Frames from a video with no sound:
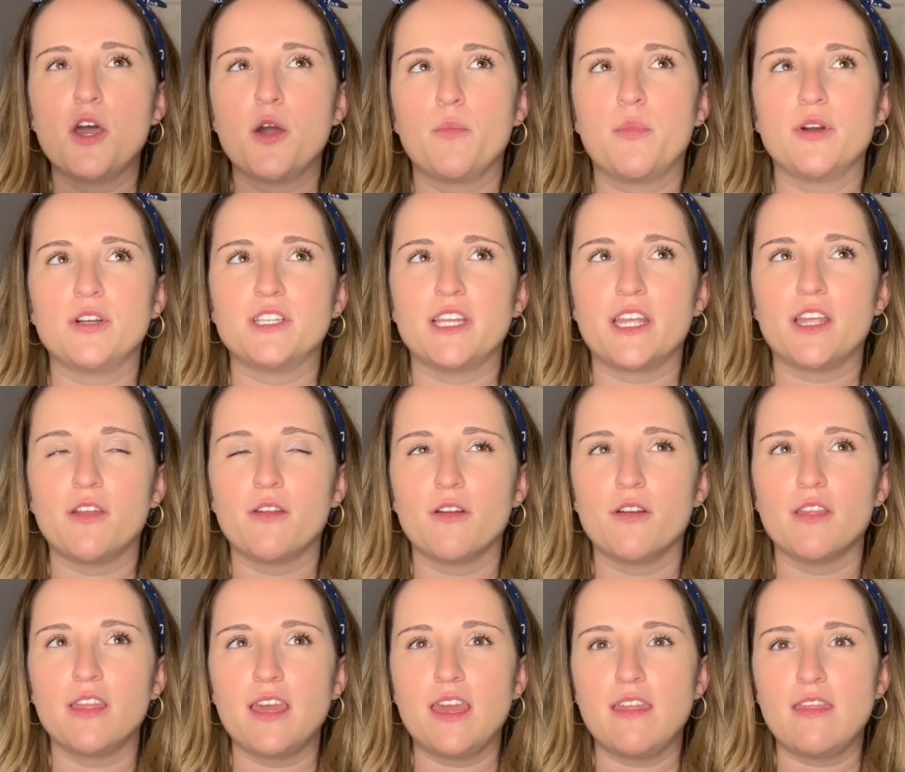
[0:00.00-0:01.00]

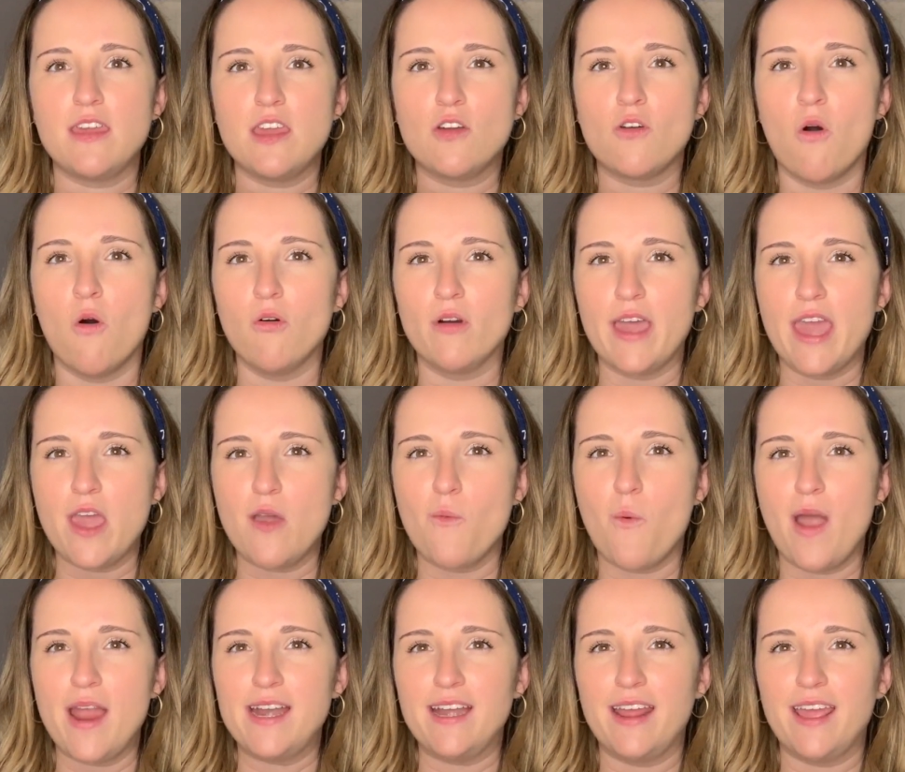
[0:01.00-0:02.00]
particularly the Colgate
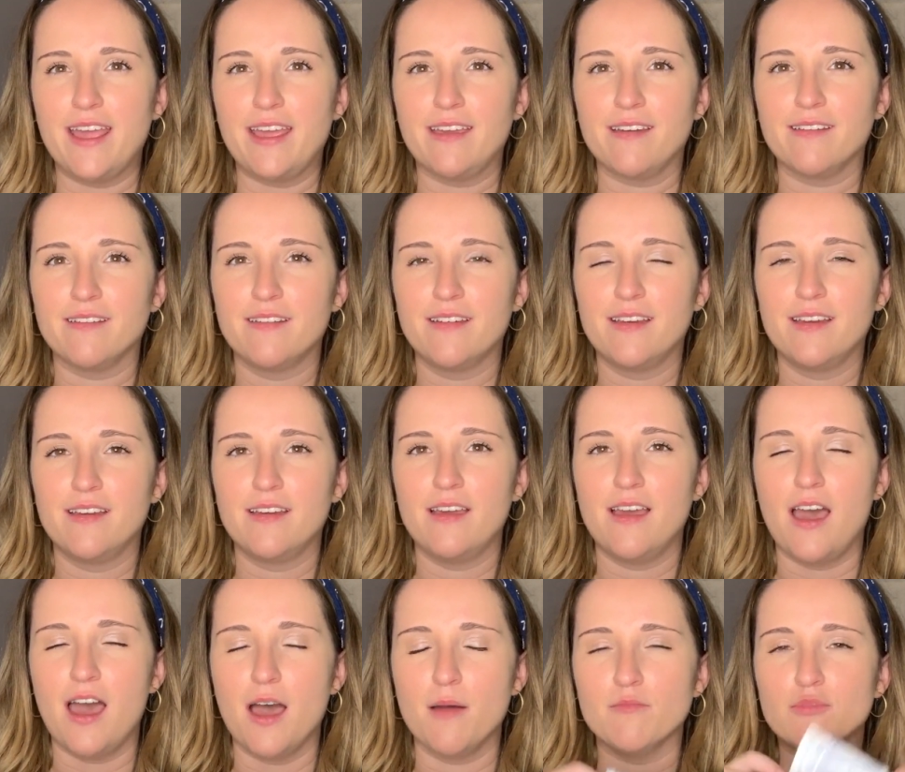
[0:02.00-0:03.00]
whitening,
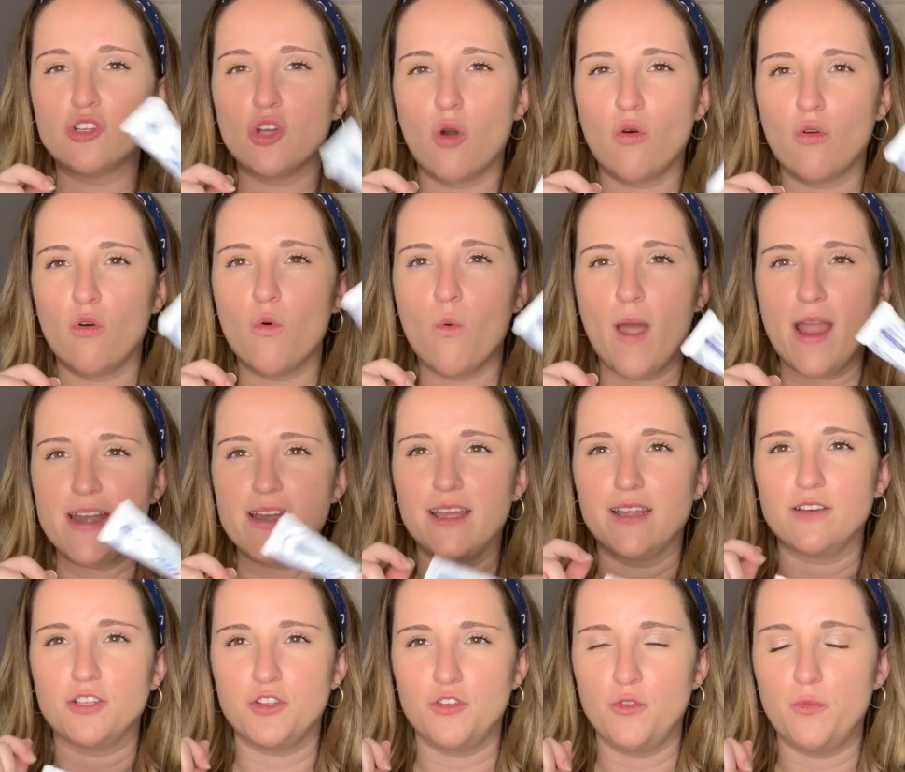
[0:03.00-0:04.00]
total
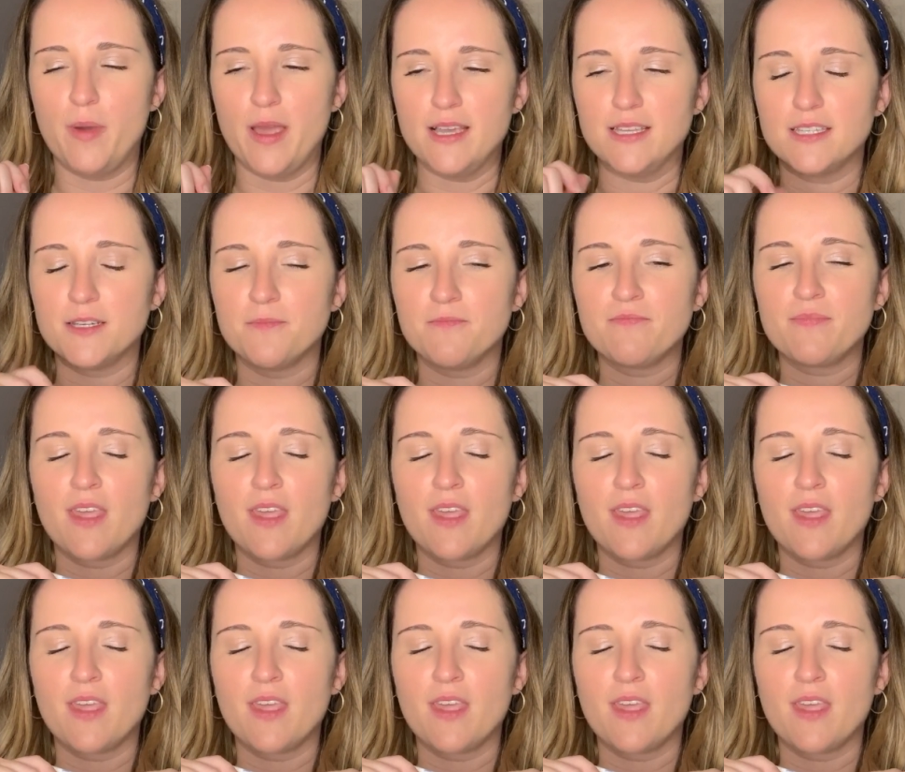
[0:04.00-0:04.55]
whitening toothpaste.